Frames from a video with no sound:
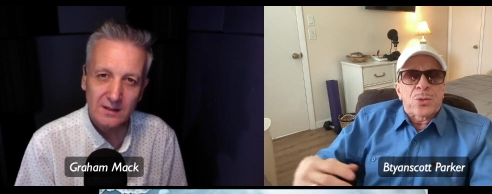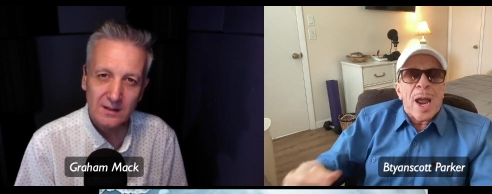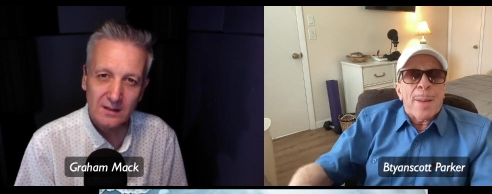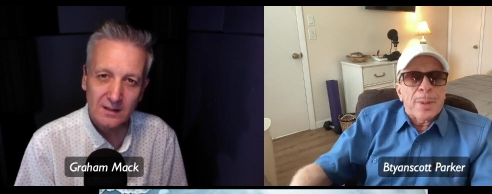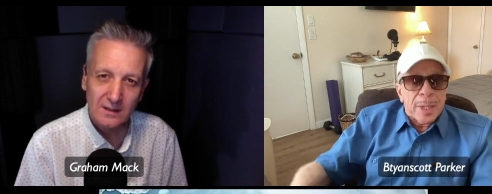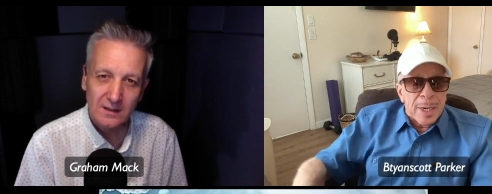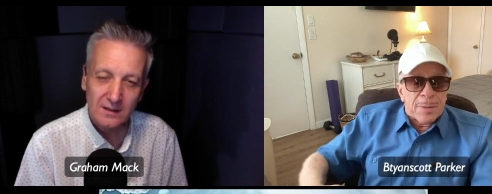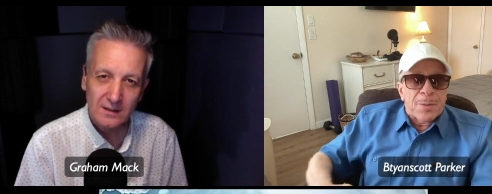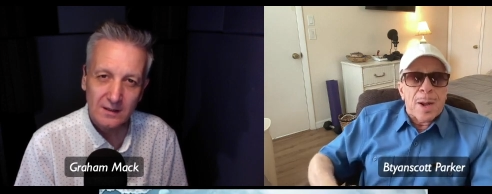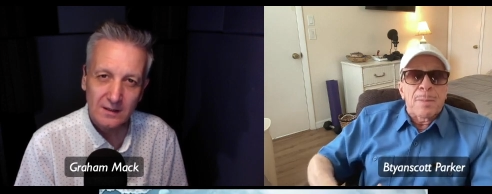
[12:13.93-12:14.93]
Speaker 1: extrapolate
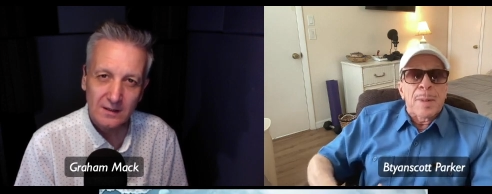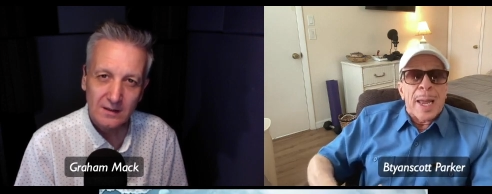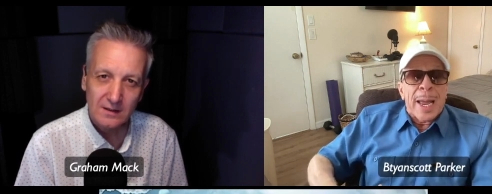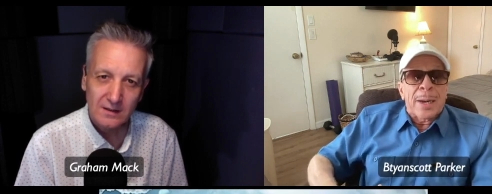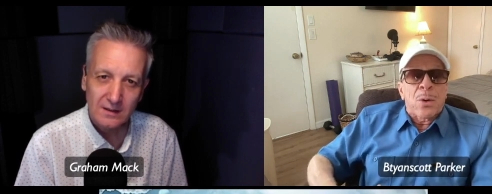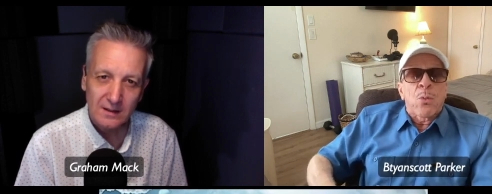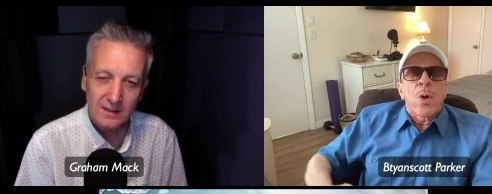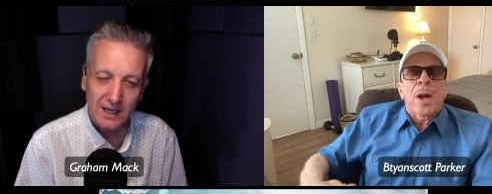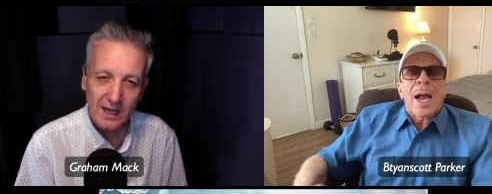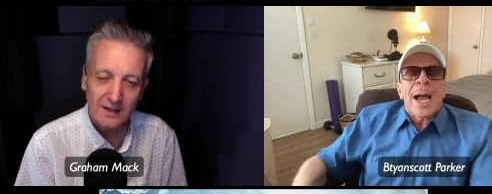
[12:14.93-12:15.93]
from that
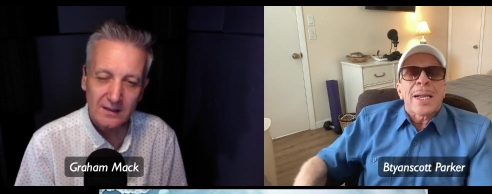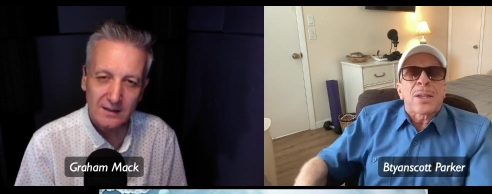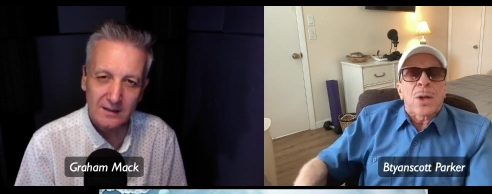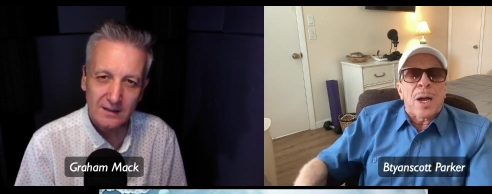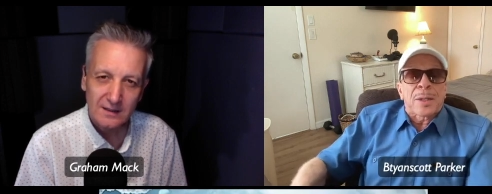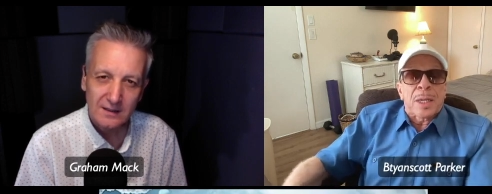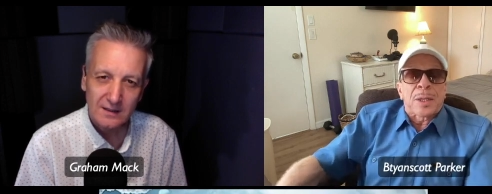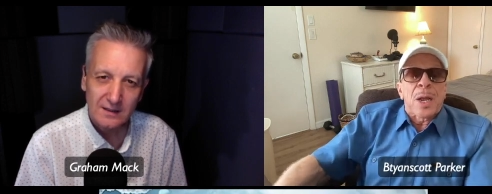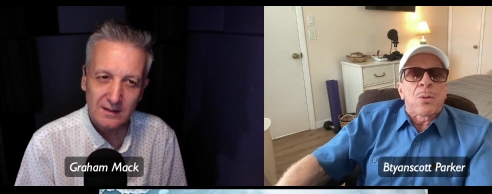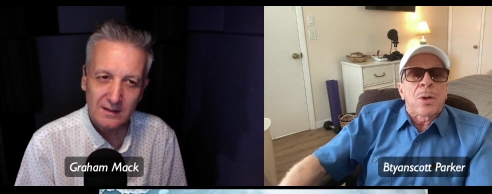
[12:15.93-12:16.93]
where I thought that
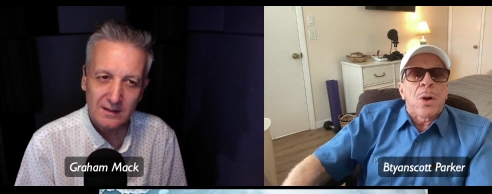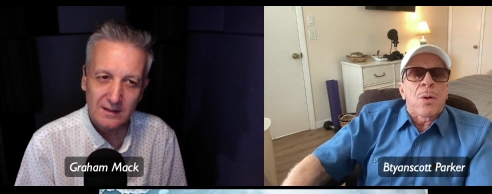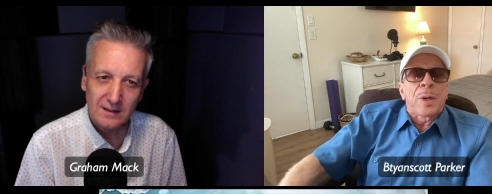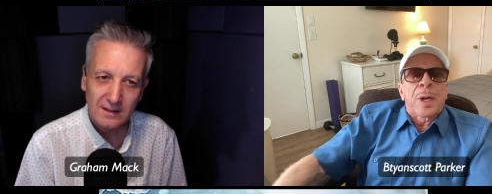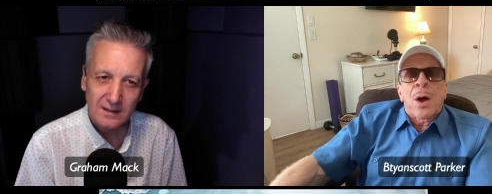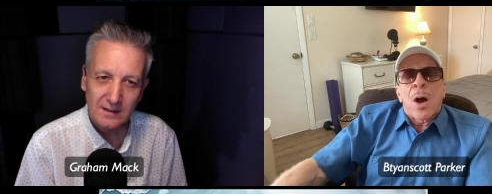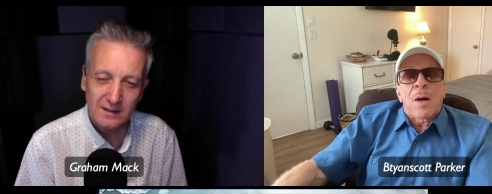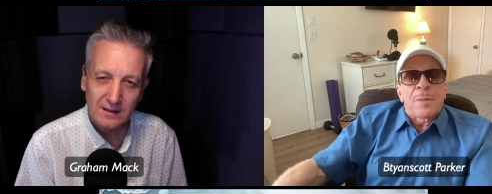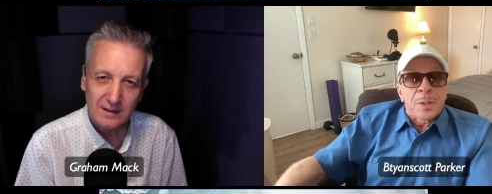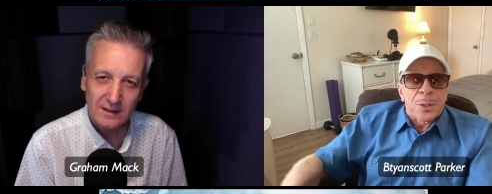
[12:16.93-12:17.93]
they were going
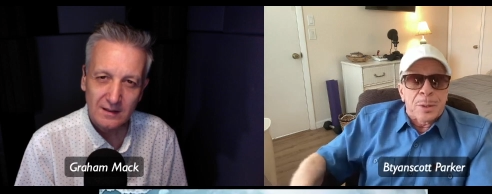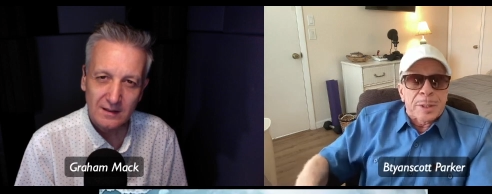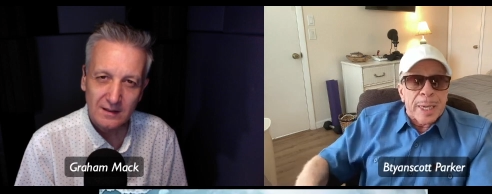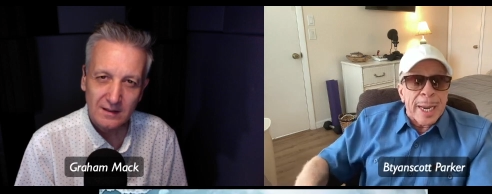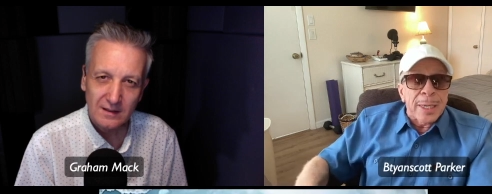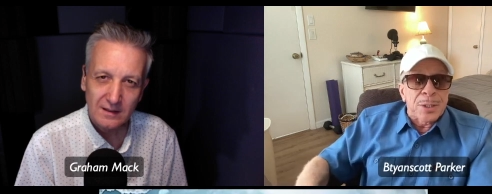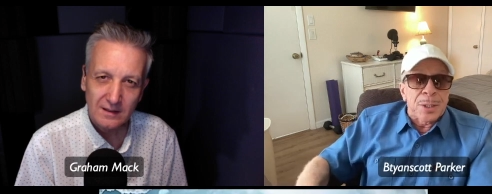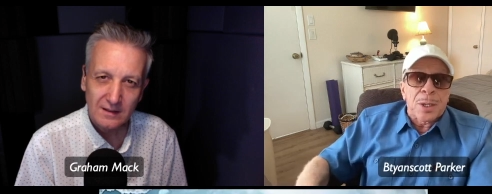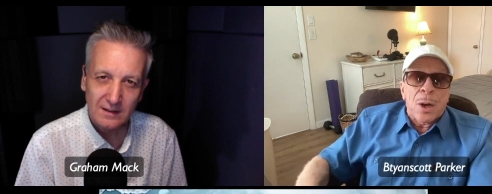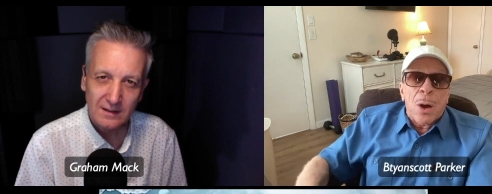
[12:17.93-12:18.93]
off into a
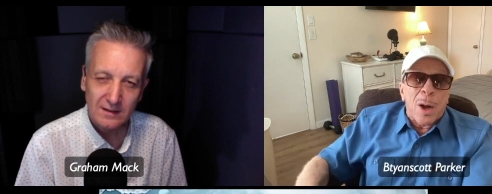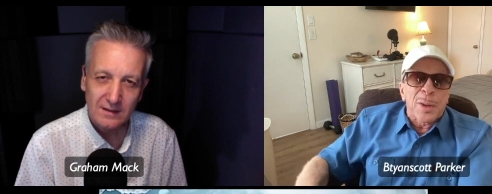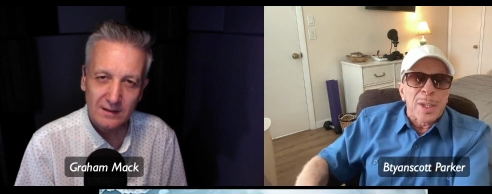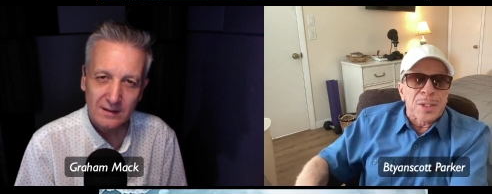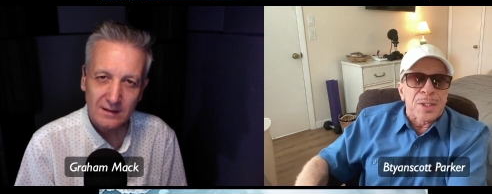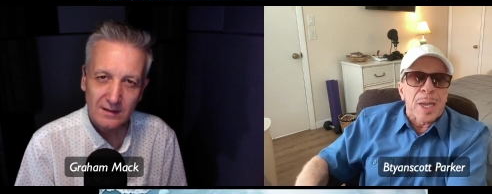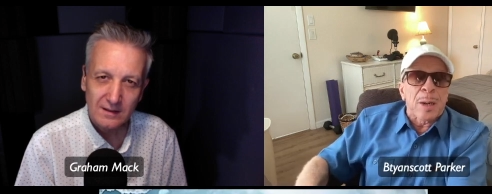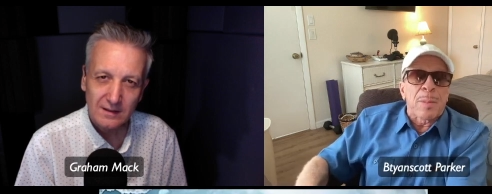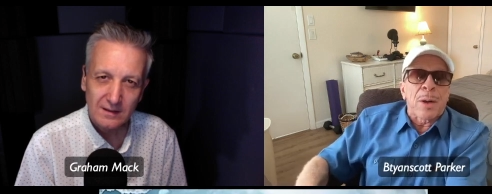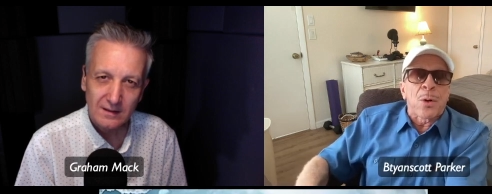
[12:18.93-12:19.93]
tangent on this thing
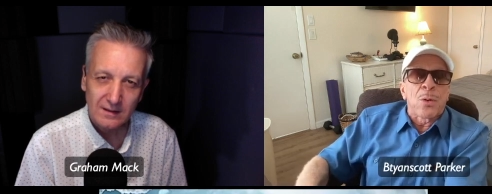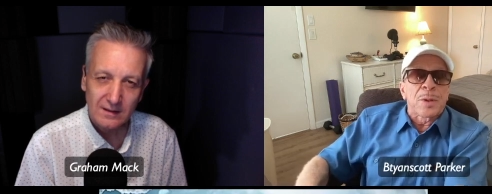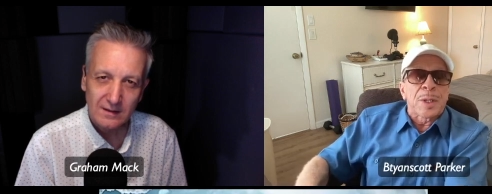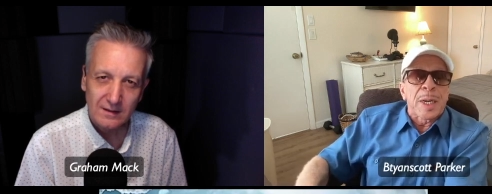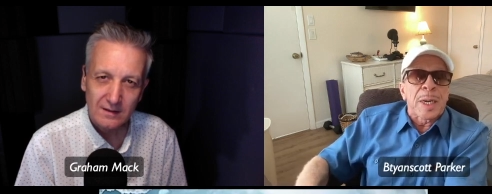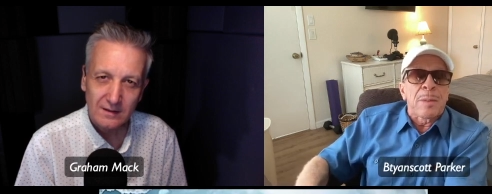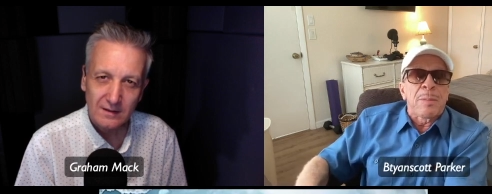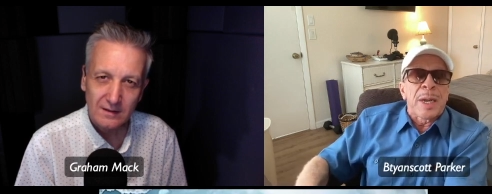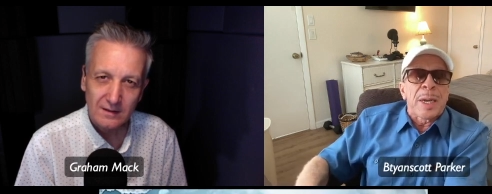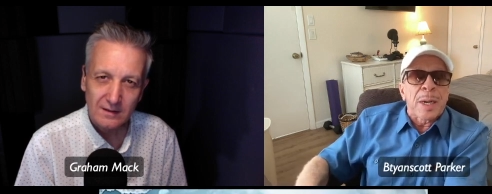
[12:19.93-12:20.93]
about
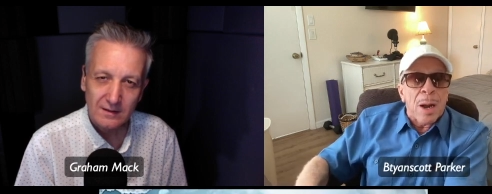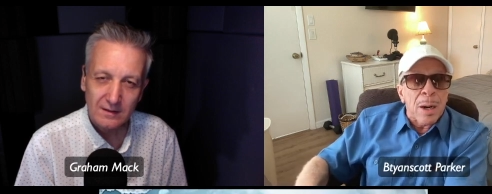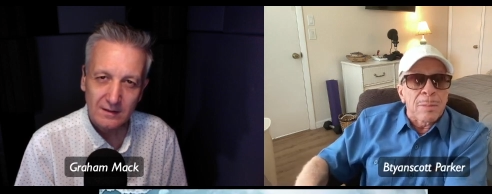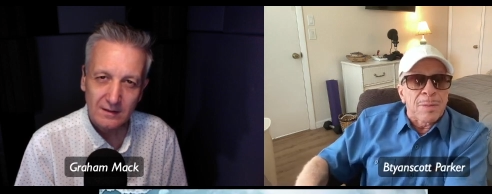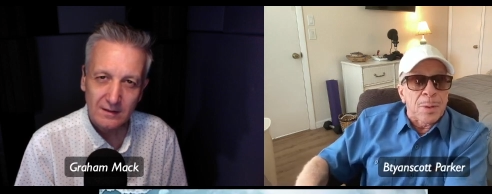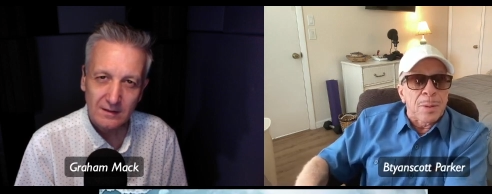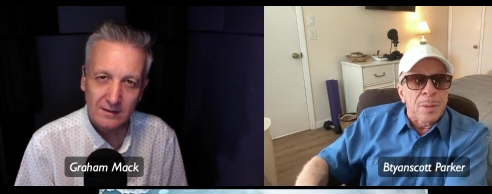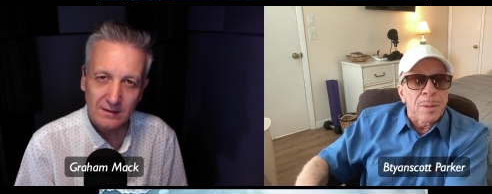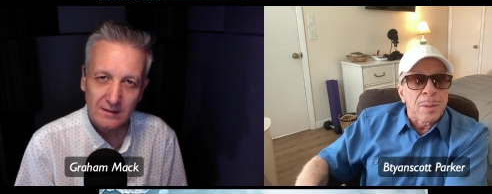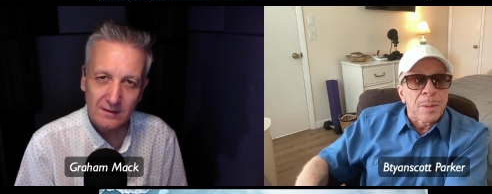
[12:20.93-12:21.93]
overthinking being harmful.
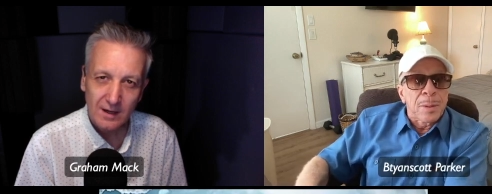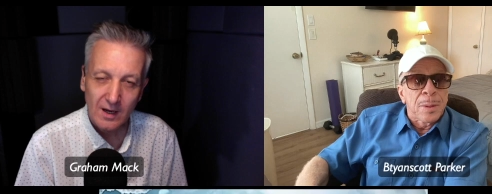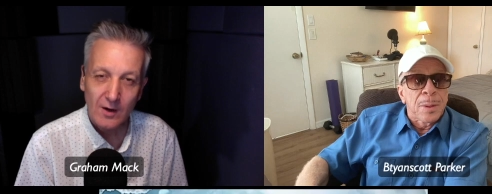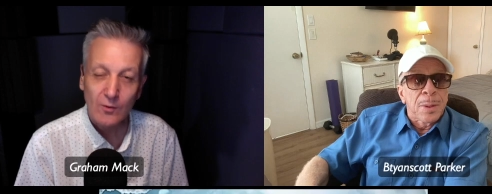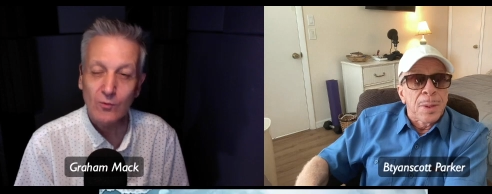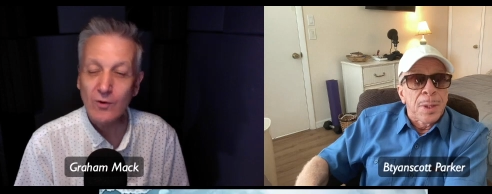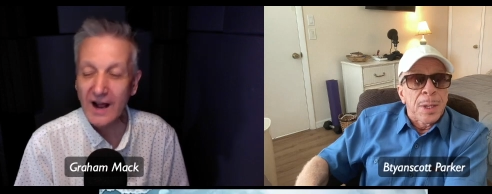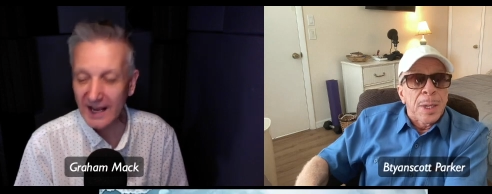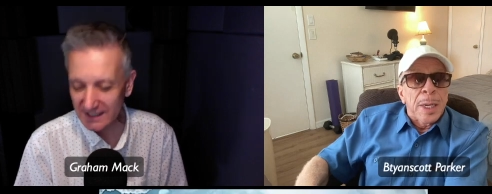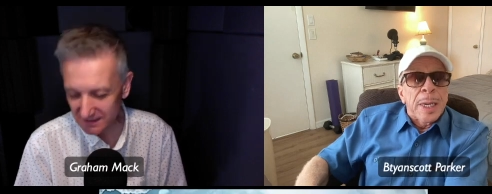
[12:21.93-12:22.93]

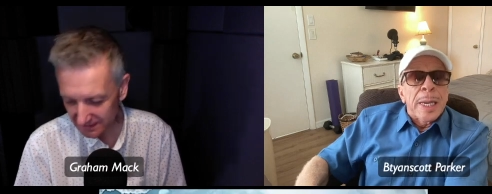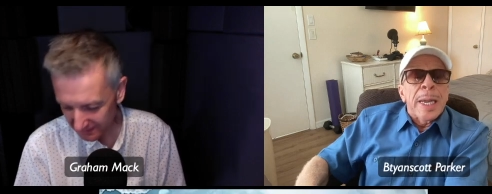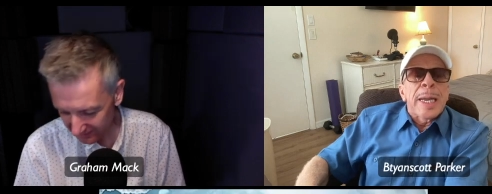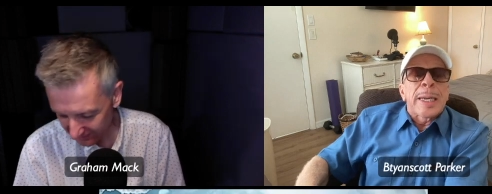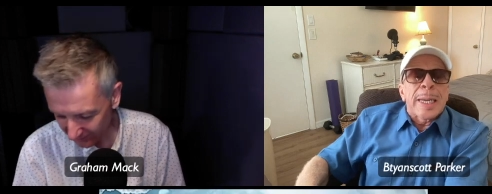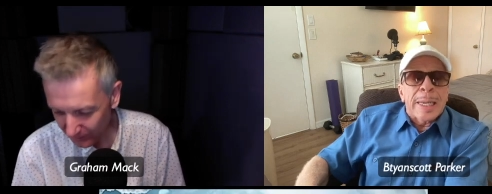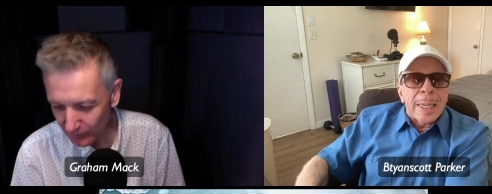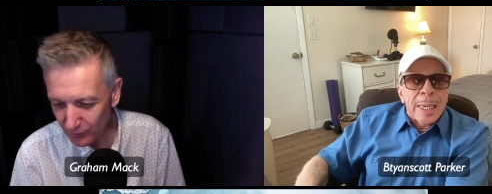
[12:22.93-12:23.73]
Right. It